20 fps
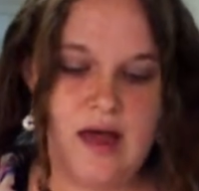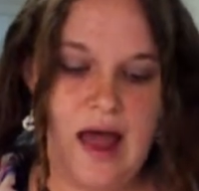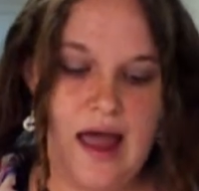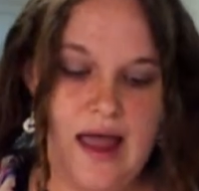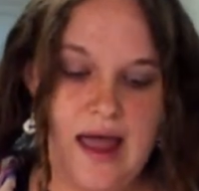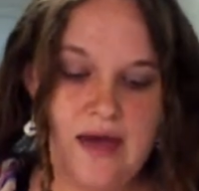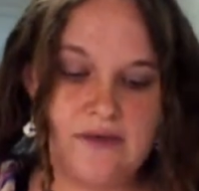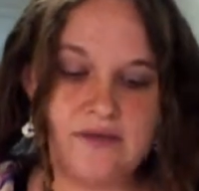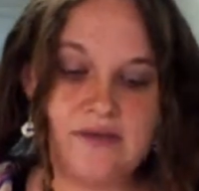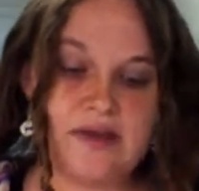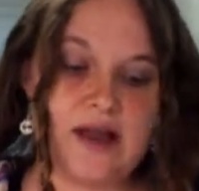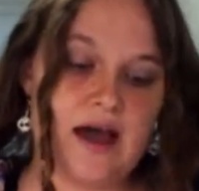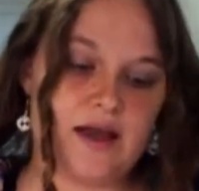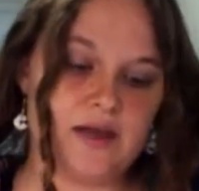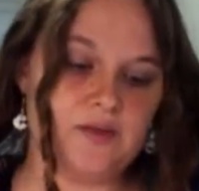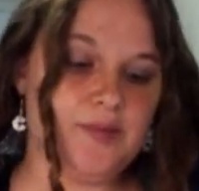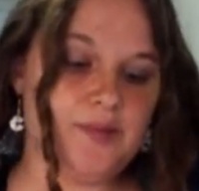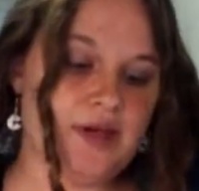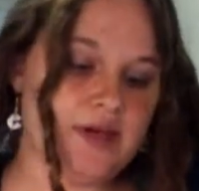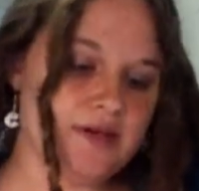I have
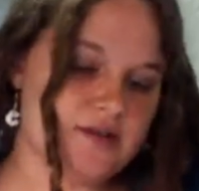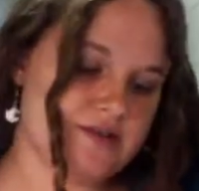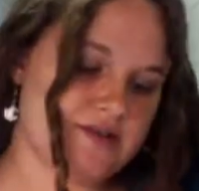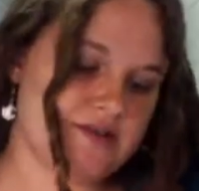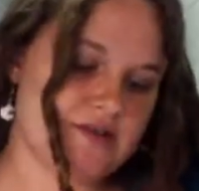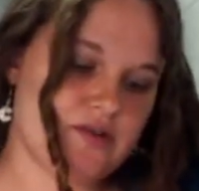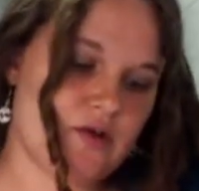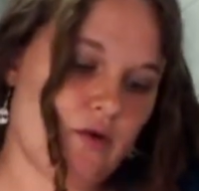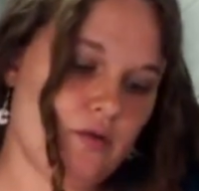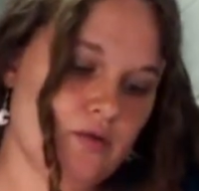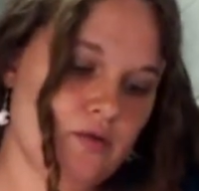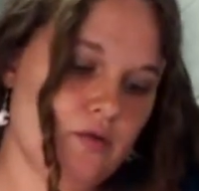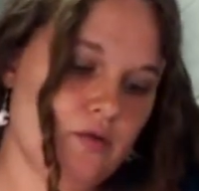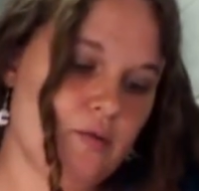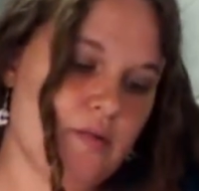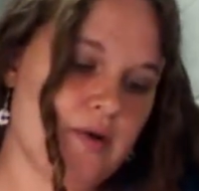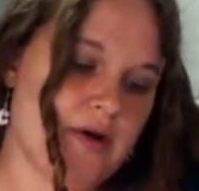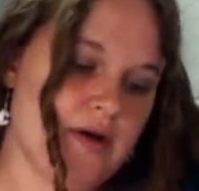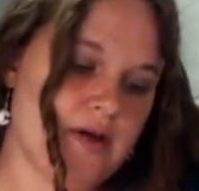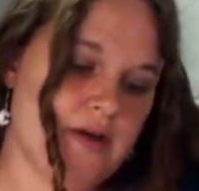nine pages total,
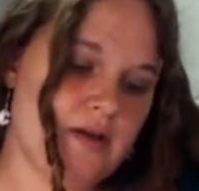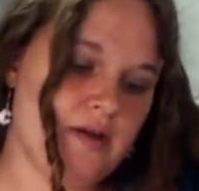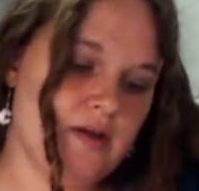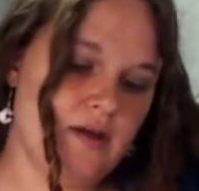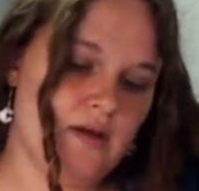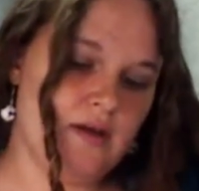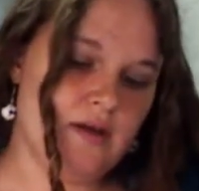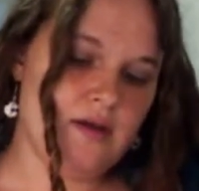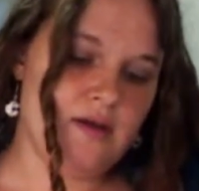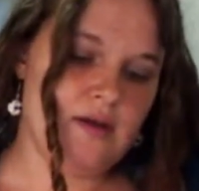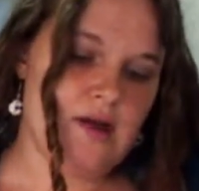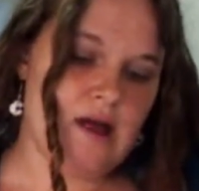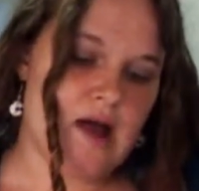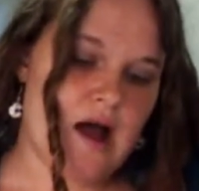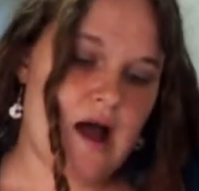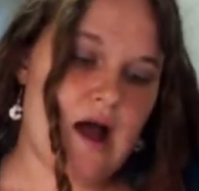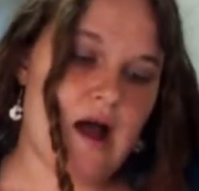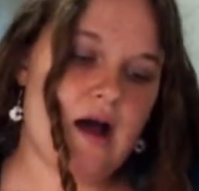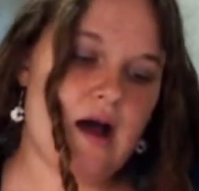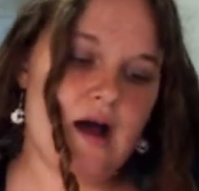but
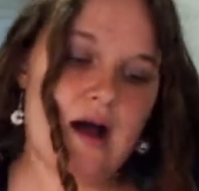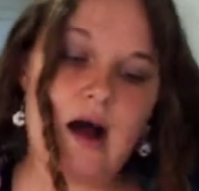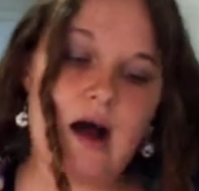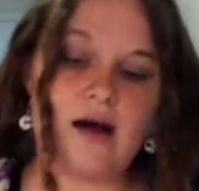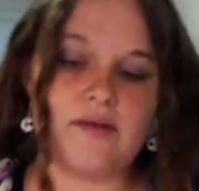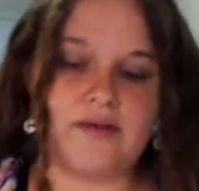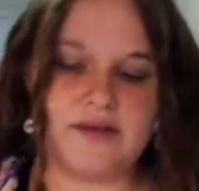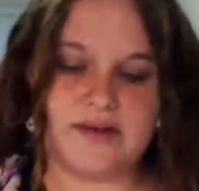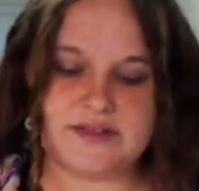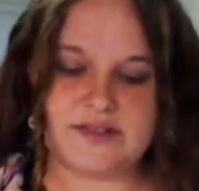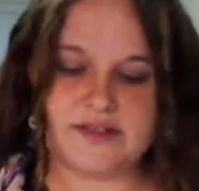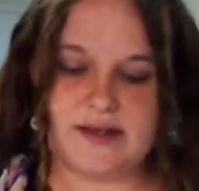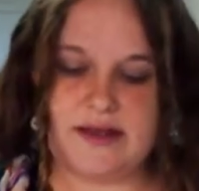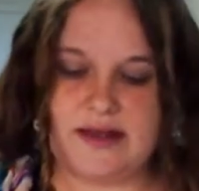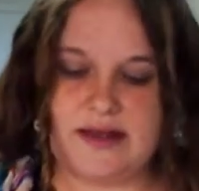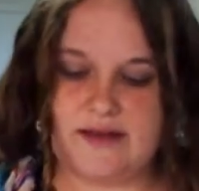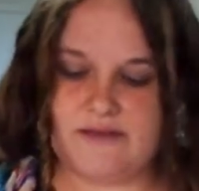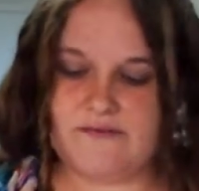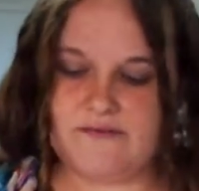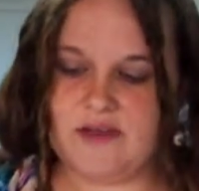obviously I
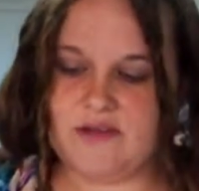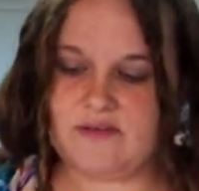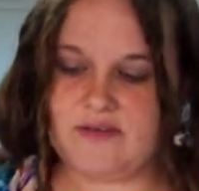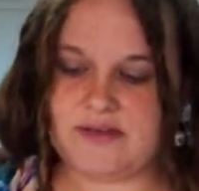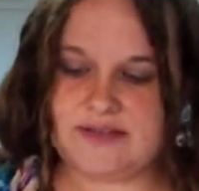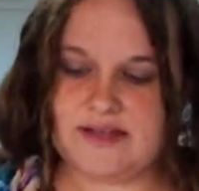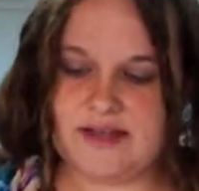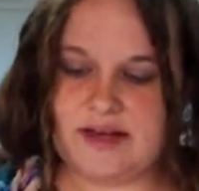have favorites